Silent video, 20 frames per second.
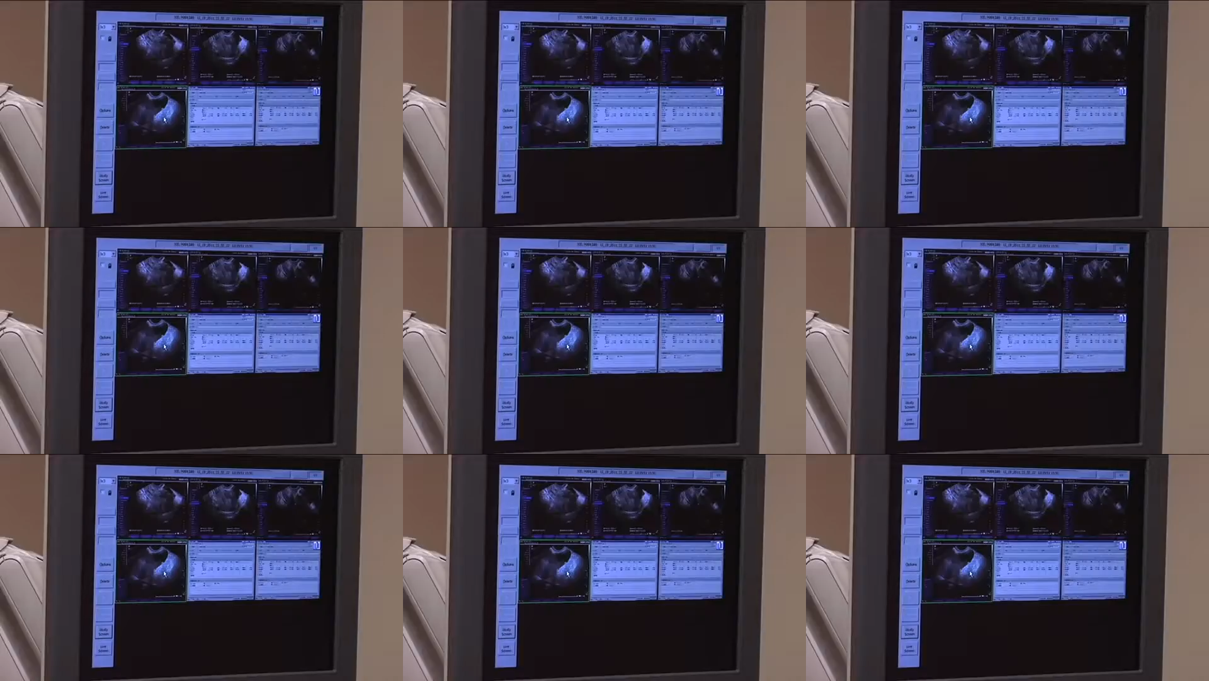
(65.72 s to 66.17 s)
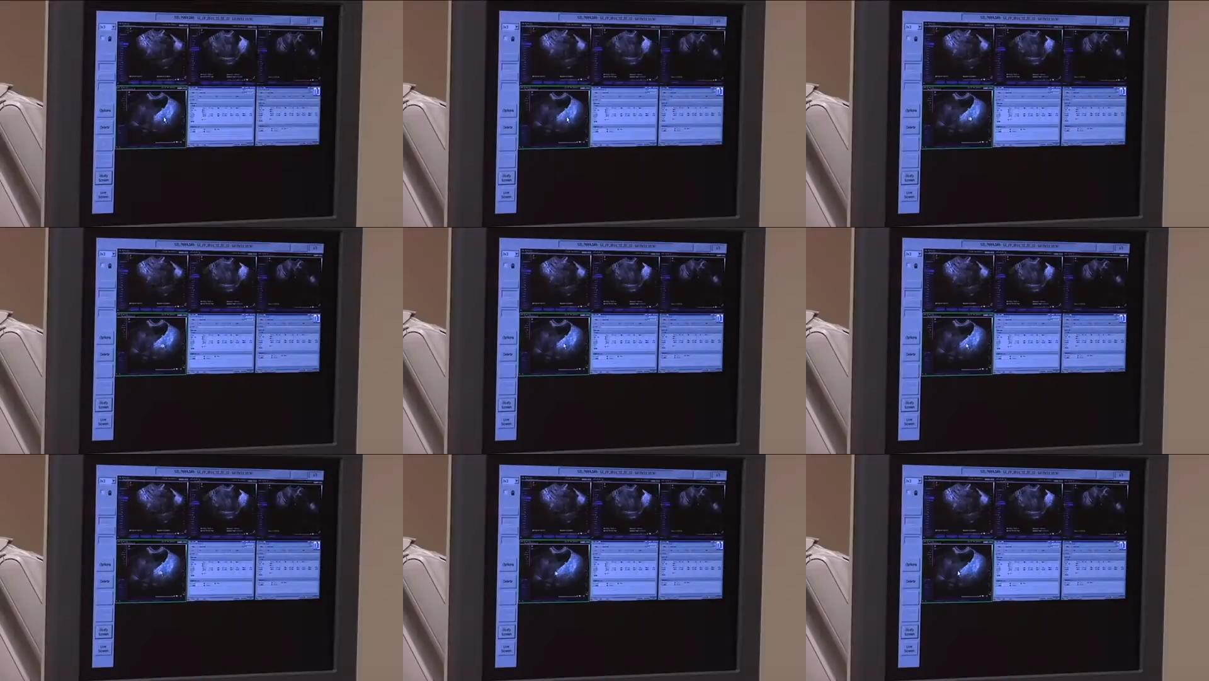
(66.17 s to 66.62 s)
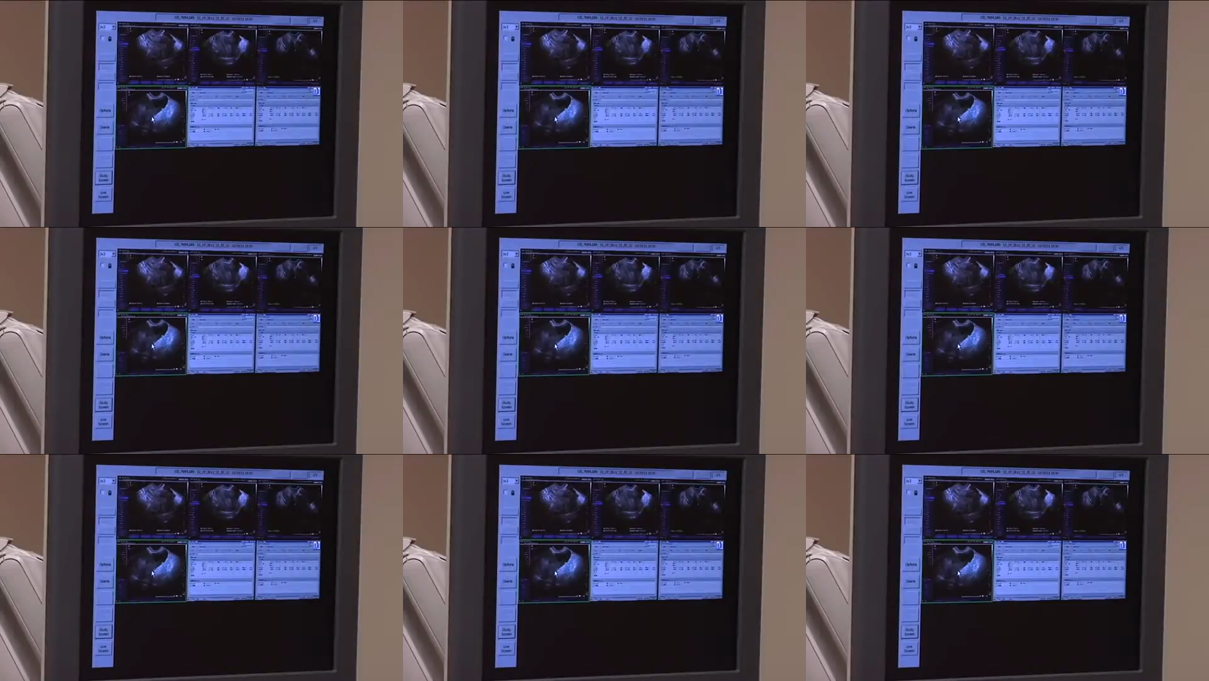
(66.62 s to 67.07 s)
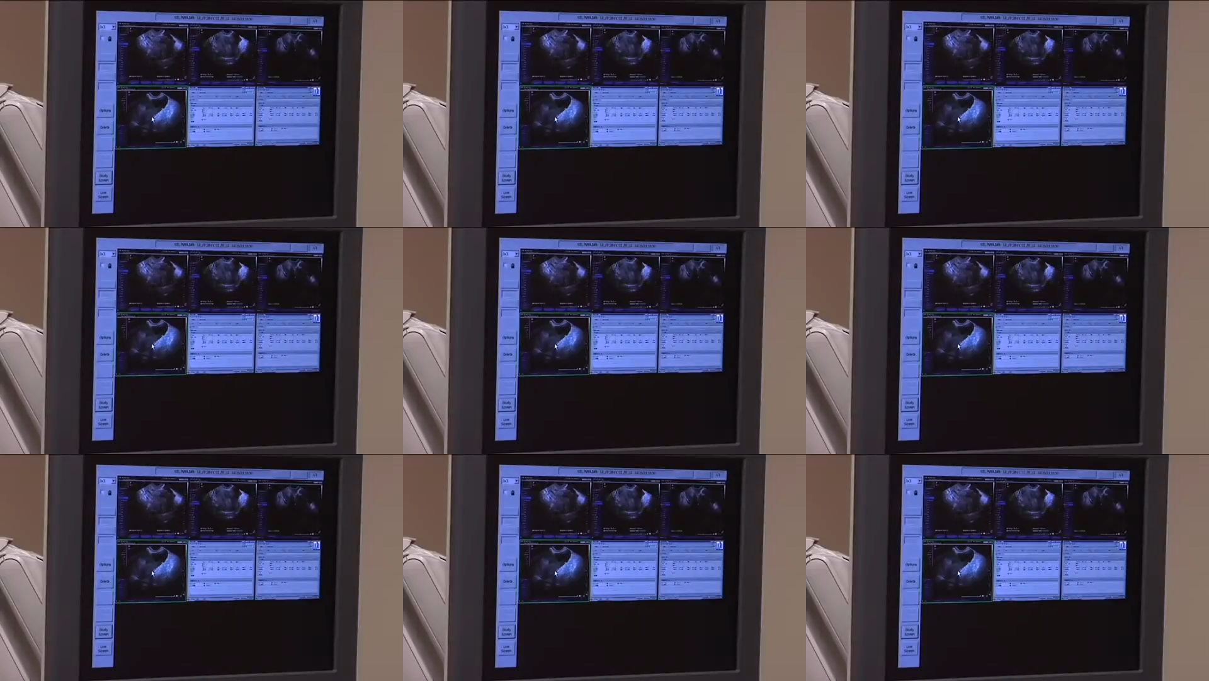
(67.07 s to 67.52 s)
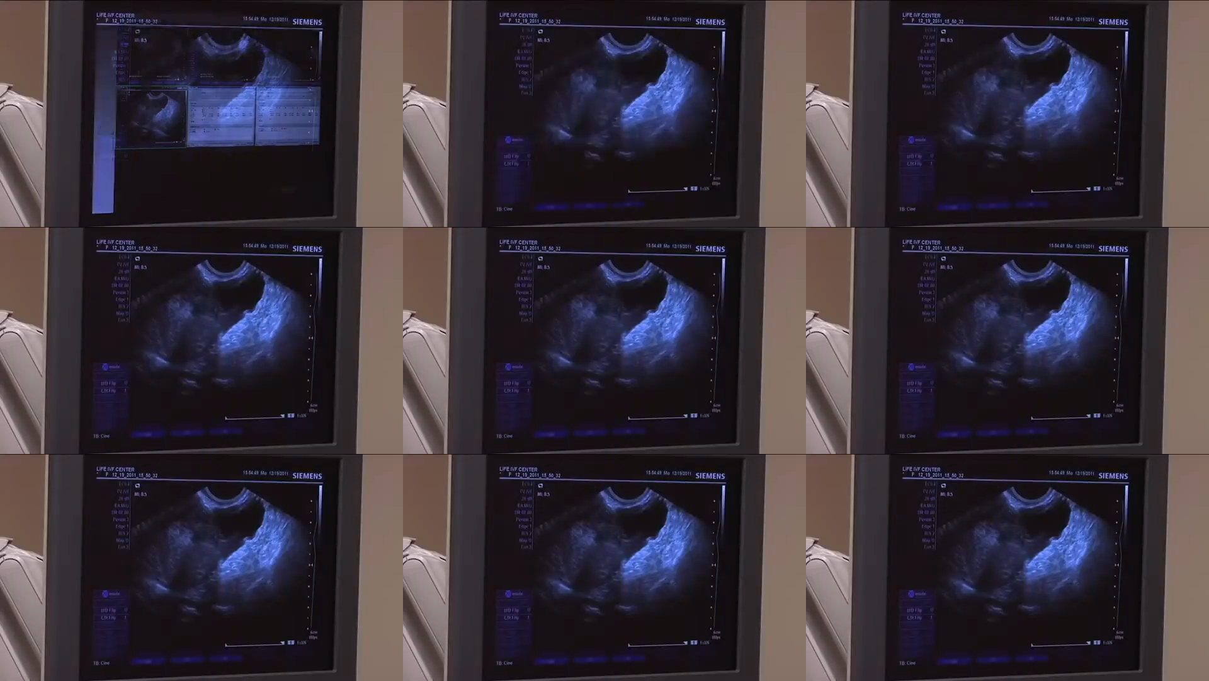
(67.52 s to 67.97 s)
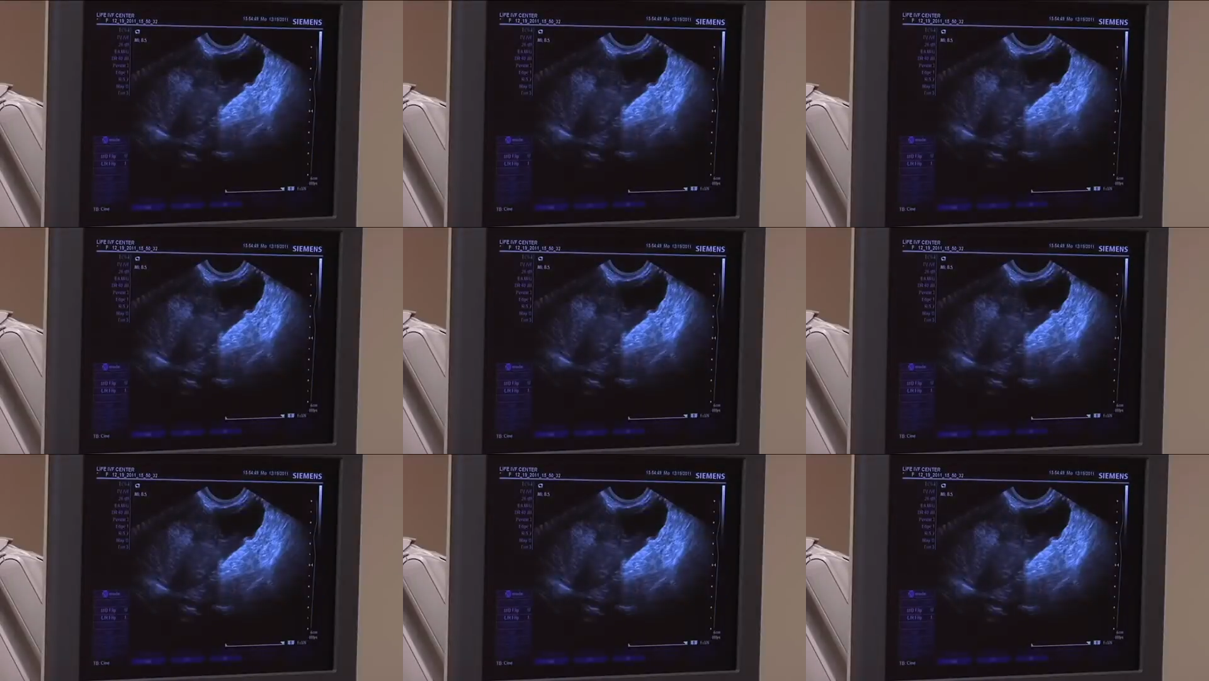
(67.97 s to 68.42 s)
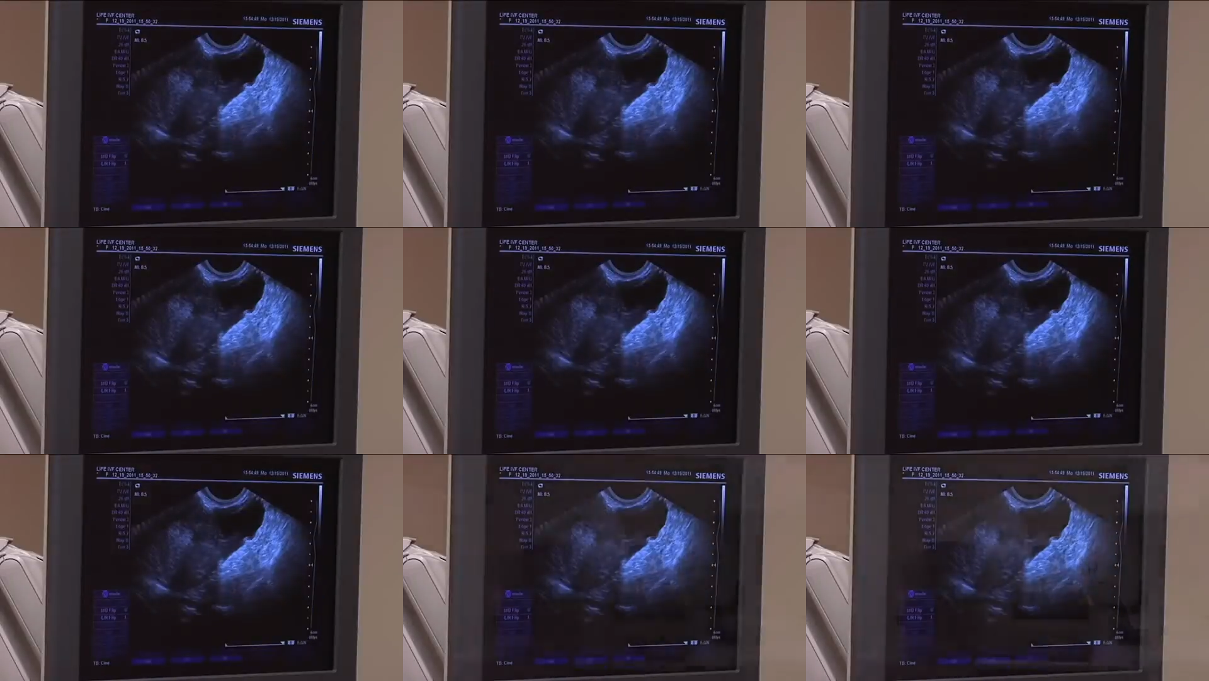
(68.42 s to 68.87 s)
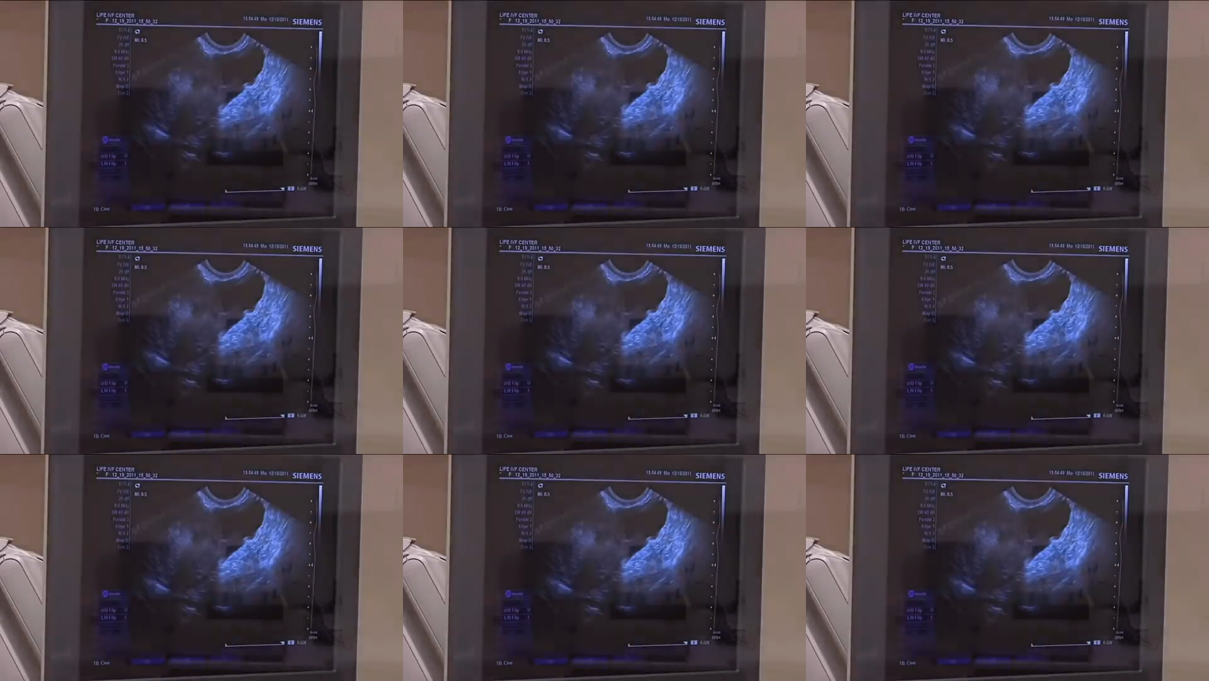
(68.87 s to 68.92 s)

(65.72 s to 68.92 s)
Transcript: No face is visible, so there are no lips to read.